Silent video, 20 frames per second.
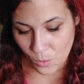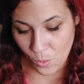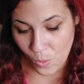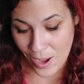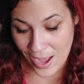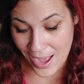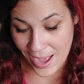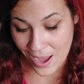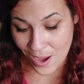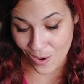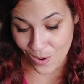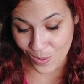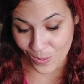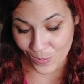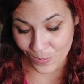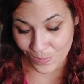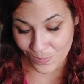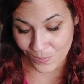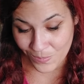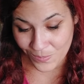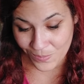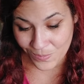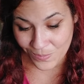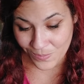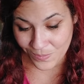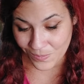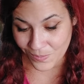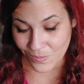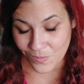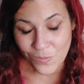Wow.
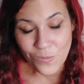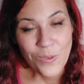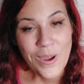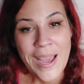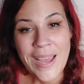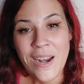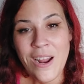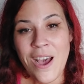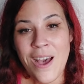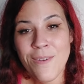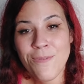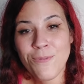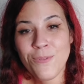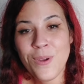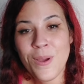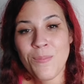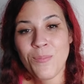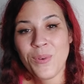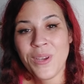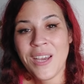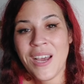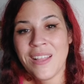Right off rip, we